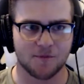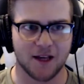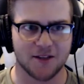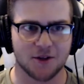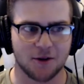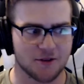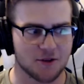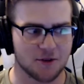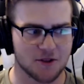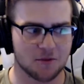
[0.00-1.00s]
And so
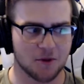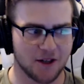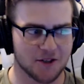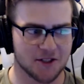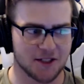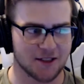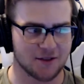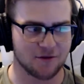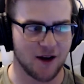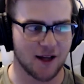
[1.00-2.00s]
it's super interesting to
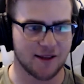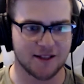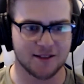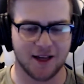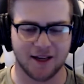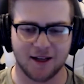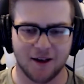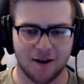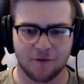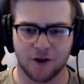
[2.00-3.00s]
find these like
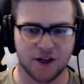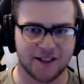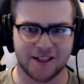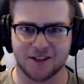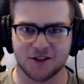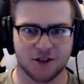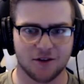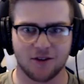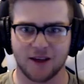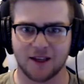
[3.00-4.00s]
very niche
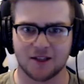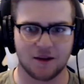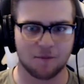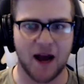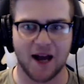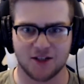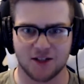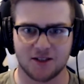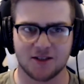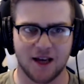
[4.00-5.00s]
things and
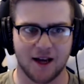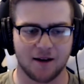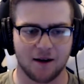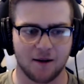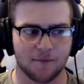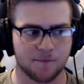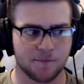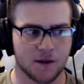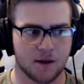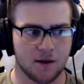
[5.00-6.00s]
passions that
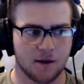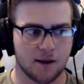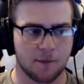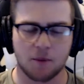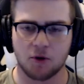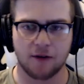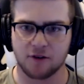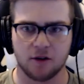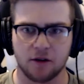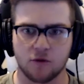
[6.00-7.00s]
people
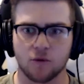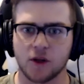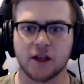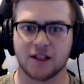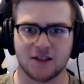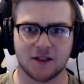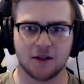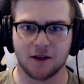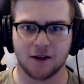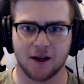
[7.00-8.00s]
haven't even really
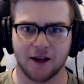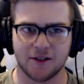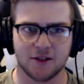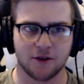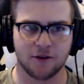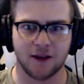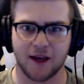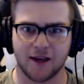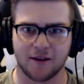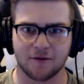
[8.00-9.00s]
considered until
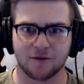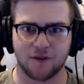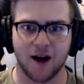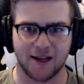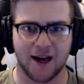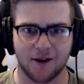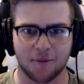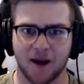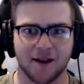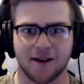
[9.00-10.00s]
they find out
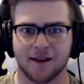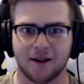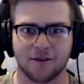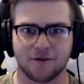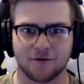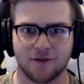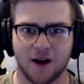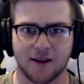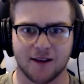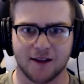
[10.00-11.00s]
about it and then
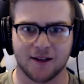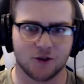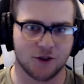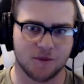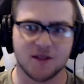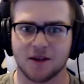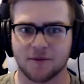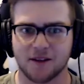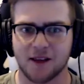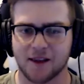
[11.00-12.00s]
find that it could be
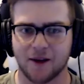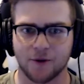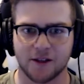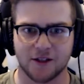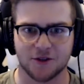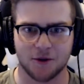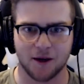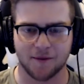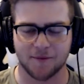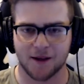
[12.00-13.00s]
something that they really enjoy.